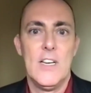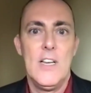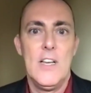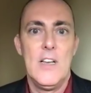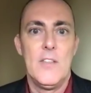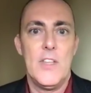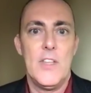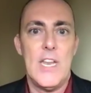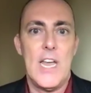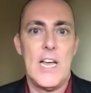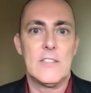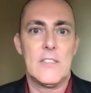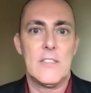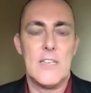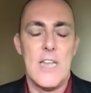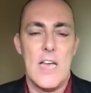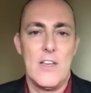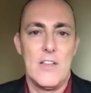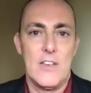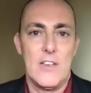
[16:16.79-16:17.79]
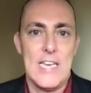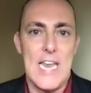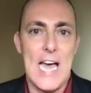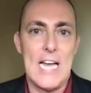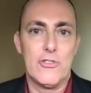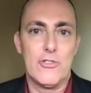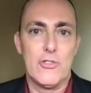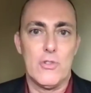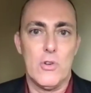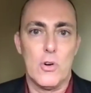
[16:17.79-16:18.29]
the next
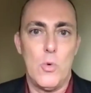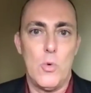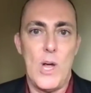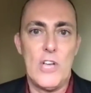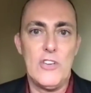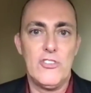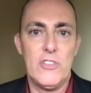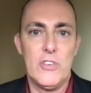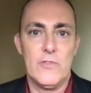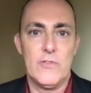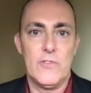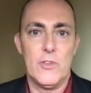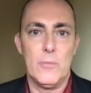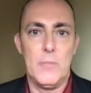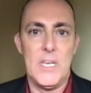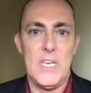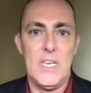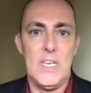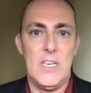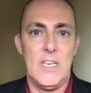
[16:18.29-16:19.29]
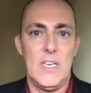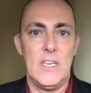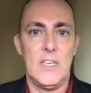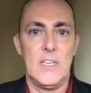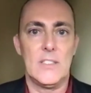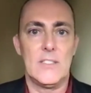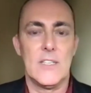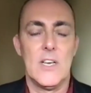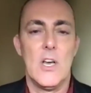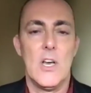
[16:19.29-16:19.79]
natural question for me is,